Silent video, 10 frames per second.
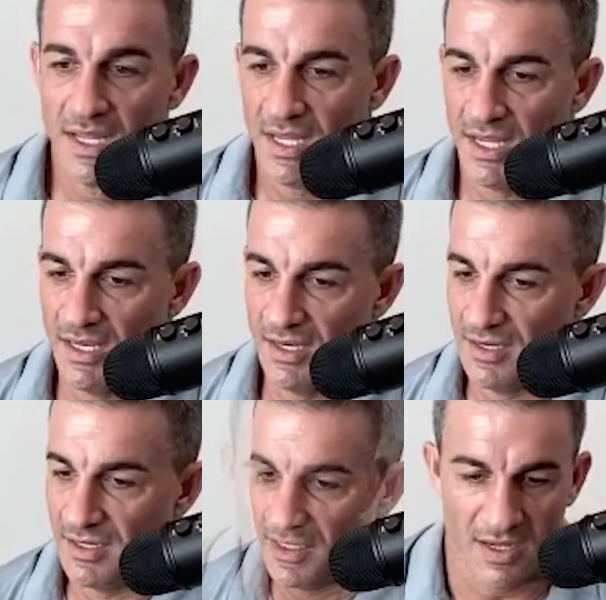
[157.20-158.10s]

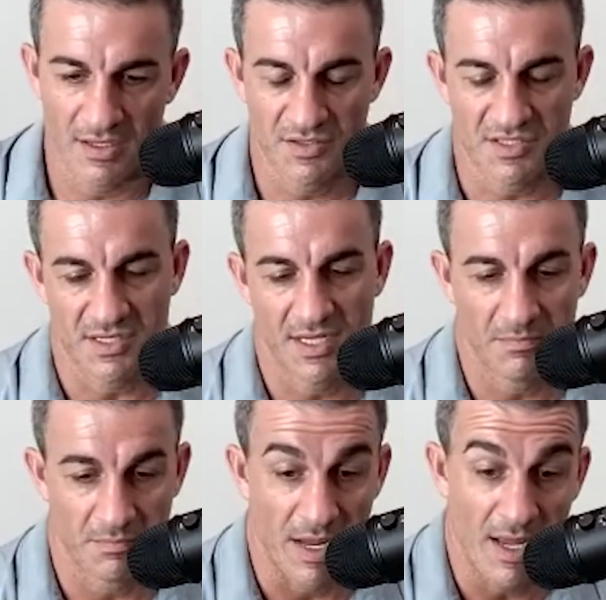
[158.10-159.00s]
And I
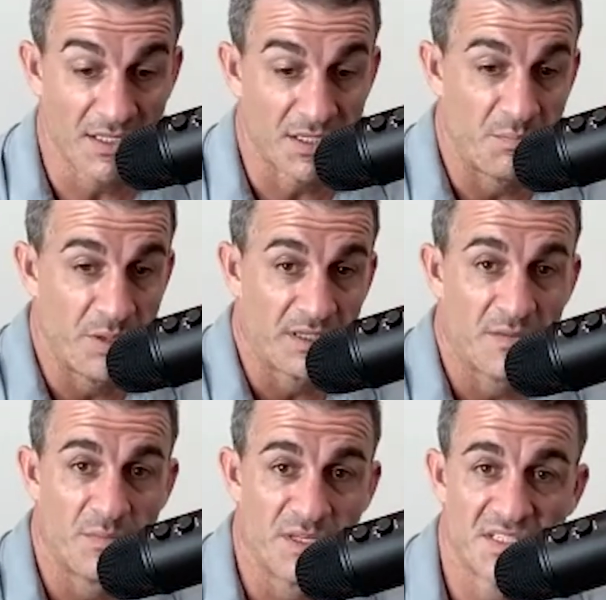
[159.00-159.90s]
actually picked
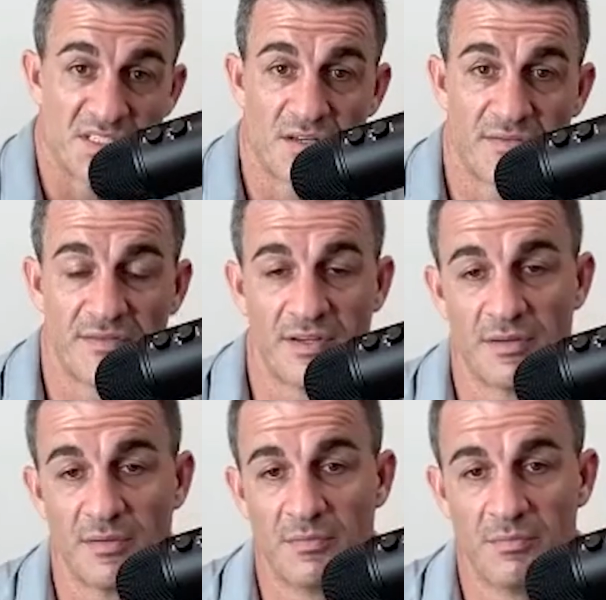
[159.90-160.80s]
up business off of
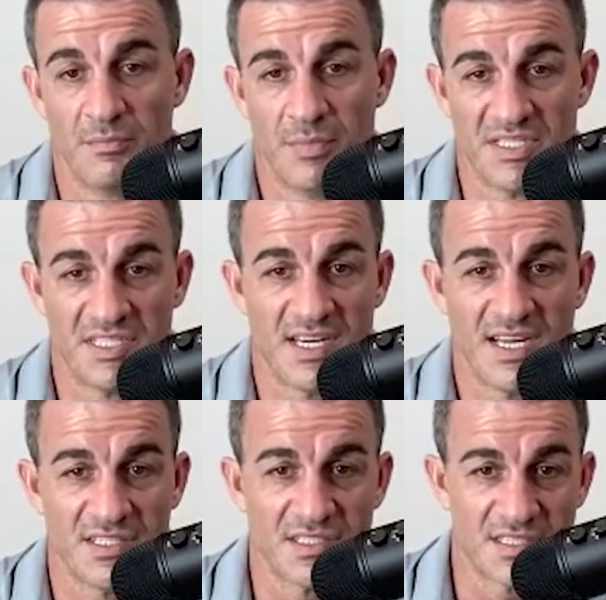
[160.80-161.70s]
other busy
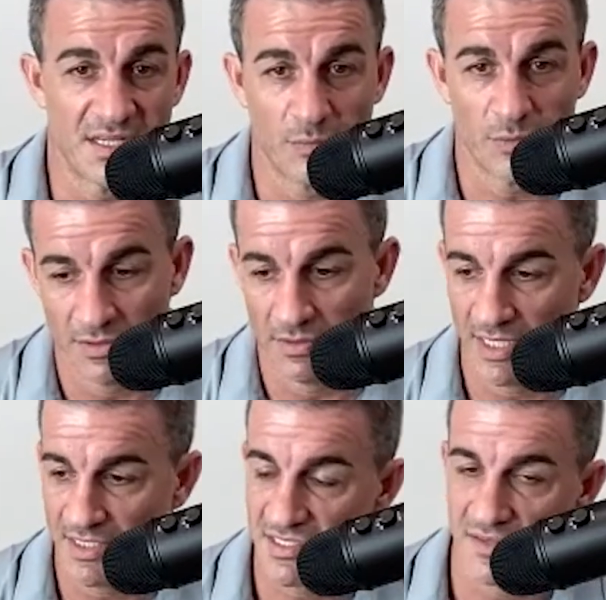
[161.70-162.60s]
agents that would
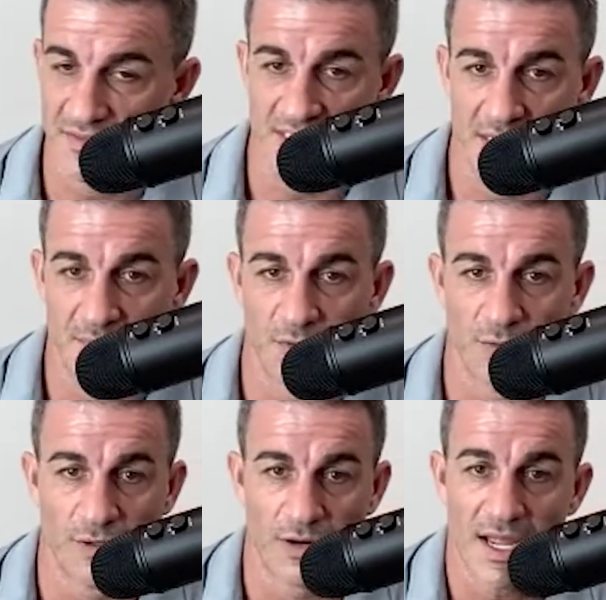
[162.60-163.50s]
let stuff slip through
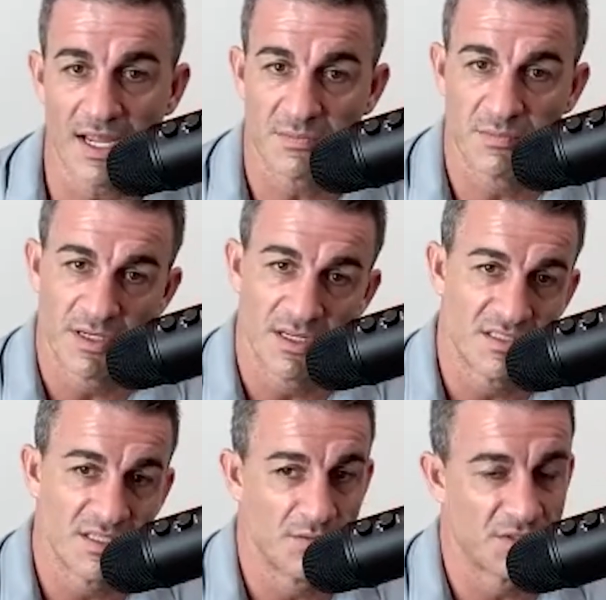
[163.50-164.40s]
the cracks
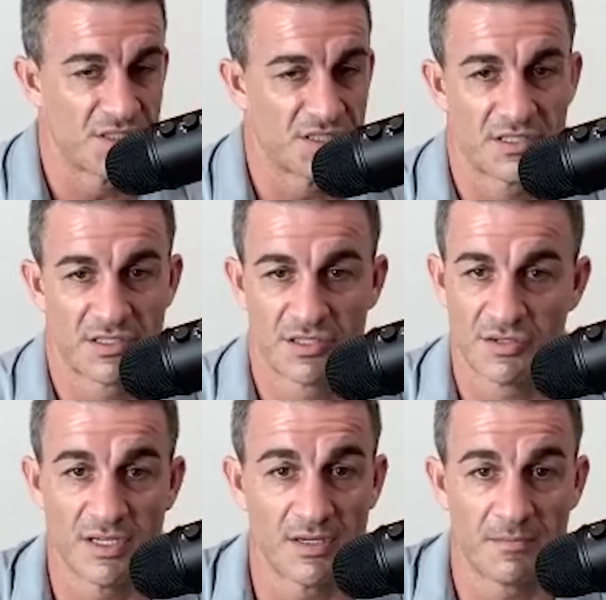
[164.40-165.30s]
because it was just
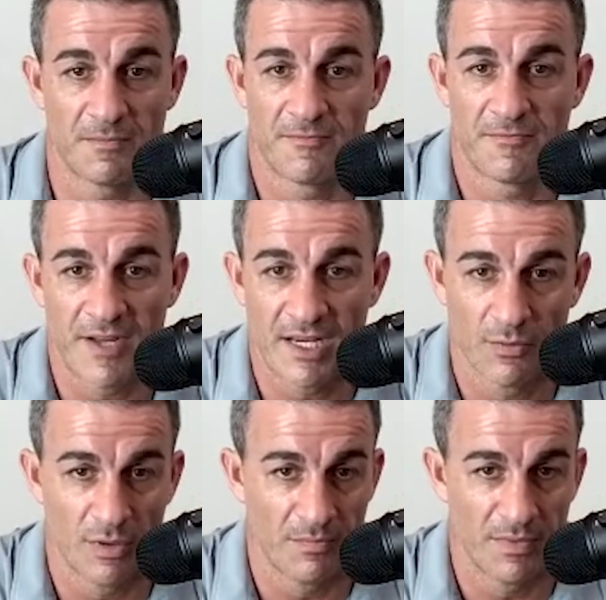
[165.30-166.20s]
straight up
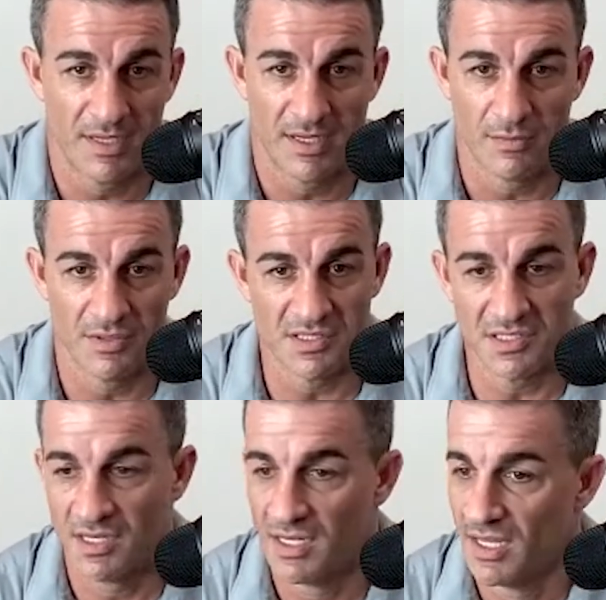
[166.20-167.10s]
follow up. And
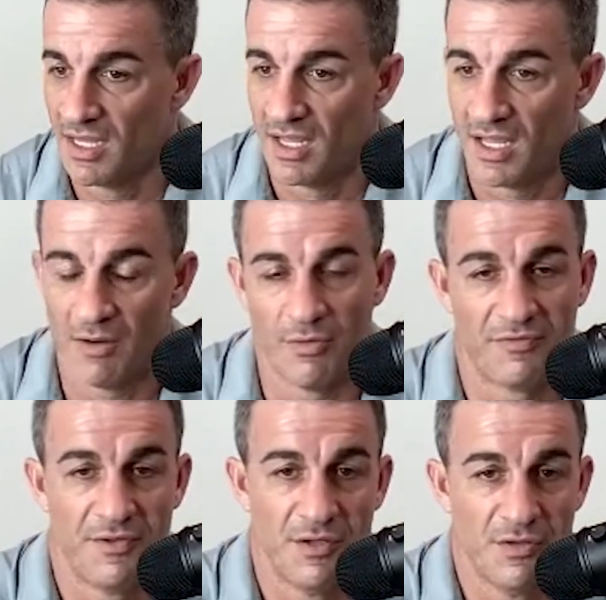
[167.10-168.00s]
I
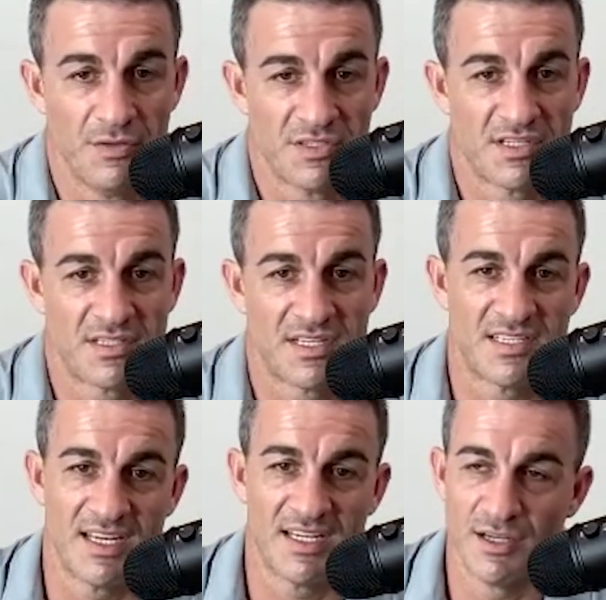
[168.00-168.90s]
refused to
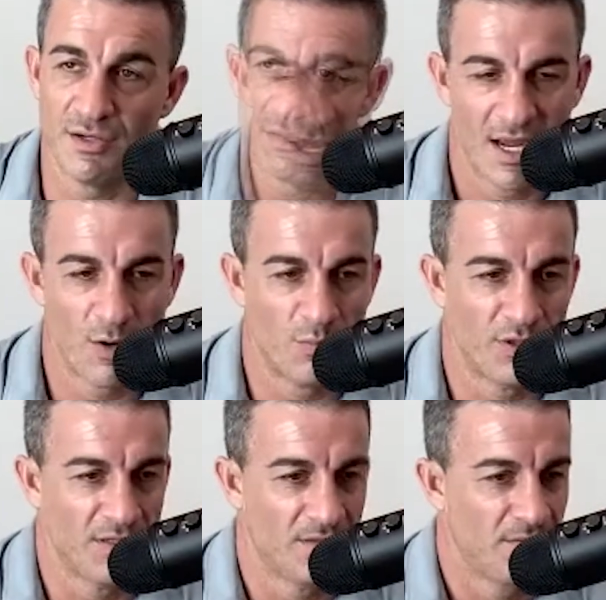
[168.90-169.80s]
take notes. Howard
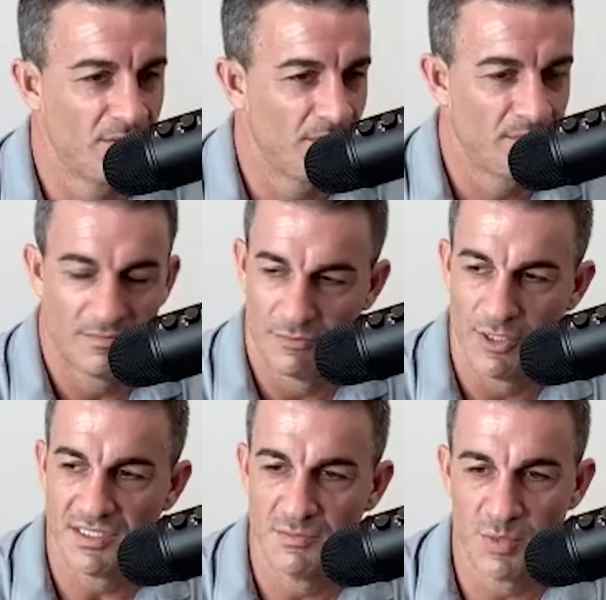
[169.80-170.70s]
Brenton,
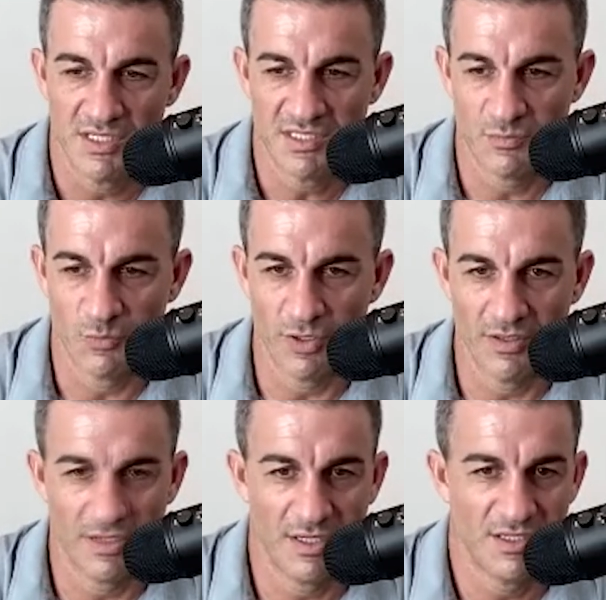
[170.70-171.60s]
rest in peace.
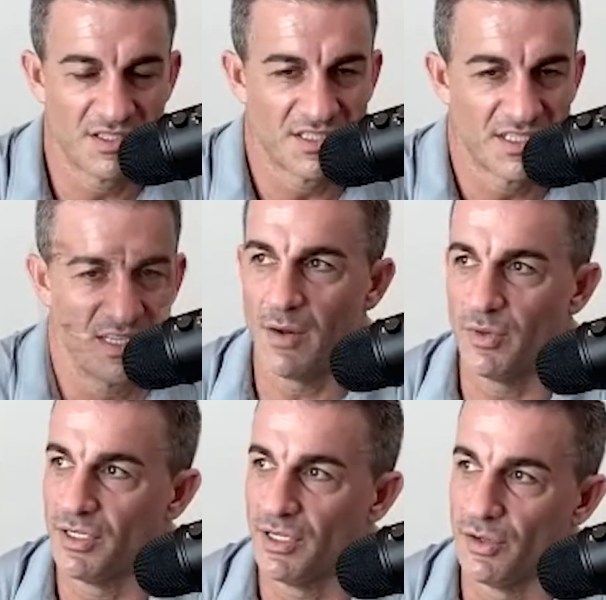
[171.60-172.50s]
He used to say, I
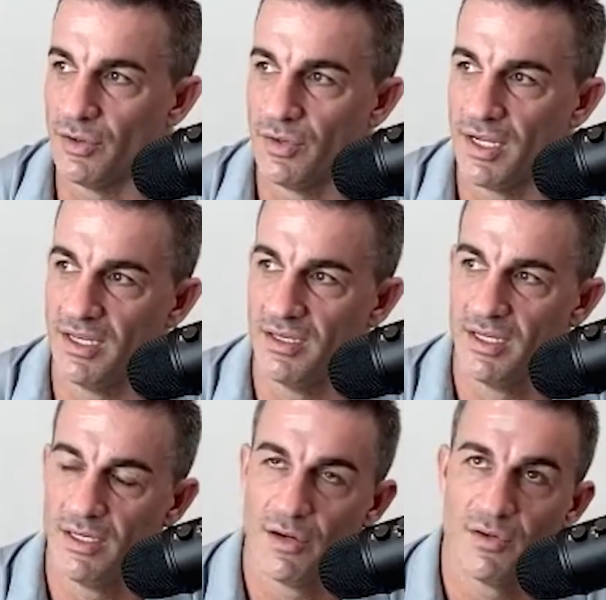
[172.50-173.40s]
would go and
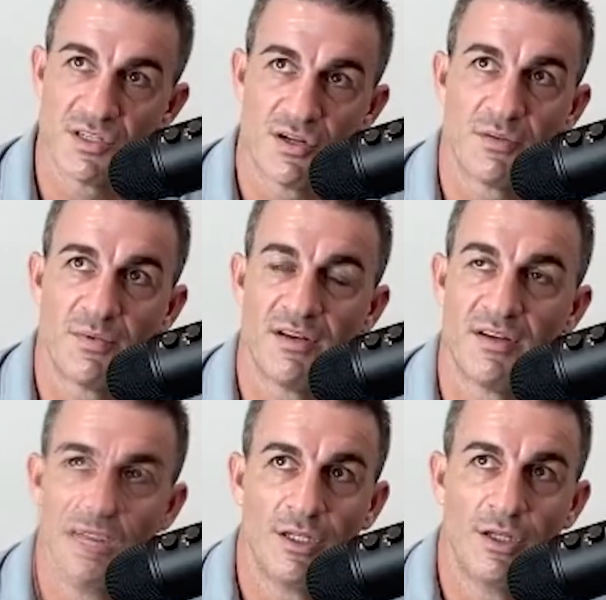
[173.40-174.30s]
he'd always talk
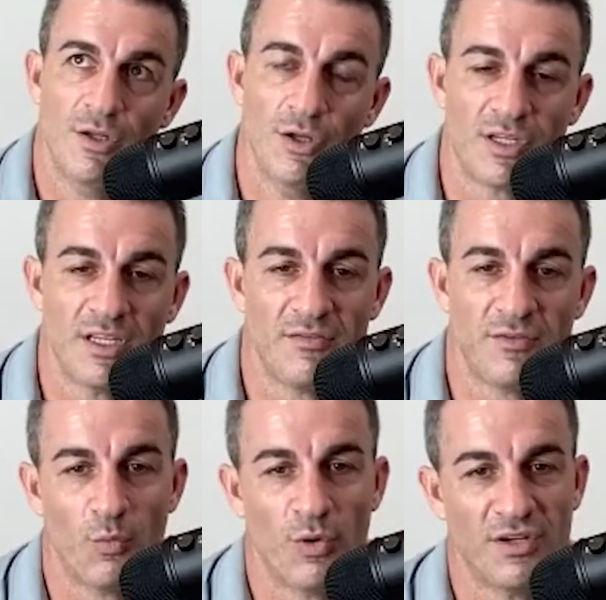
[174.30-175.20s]
about looking for
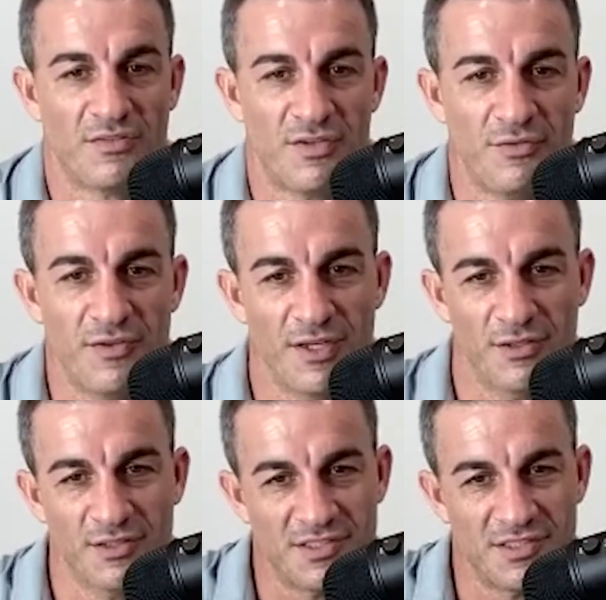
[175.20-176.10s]
one of two
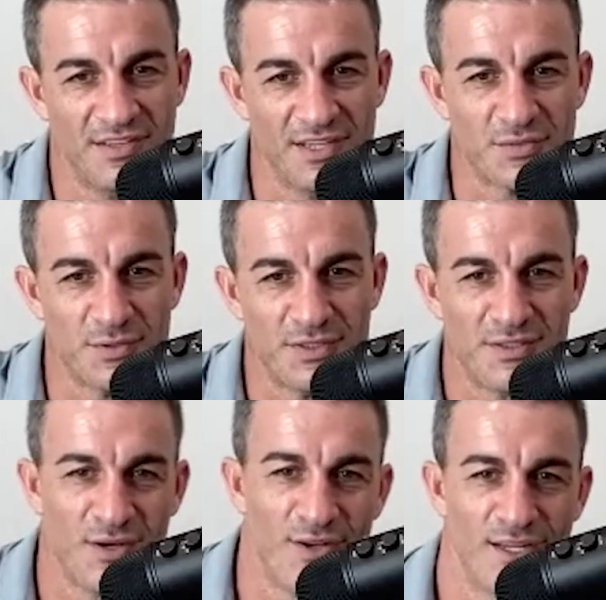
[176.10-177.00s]
fingers, this one
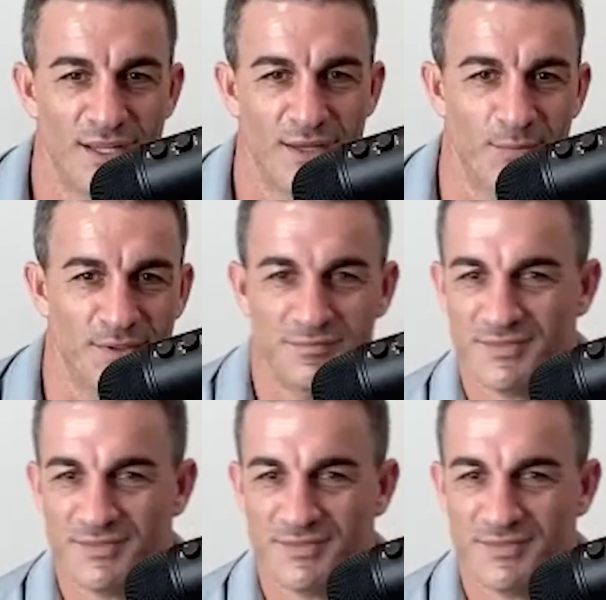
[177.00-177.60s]
or the other one.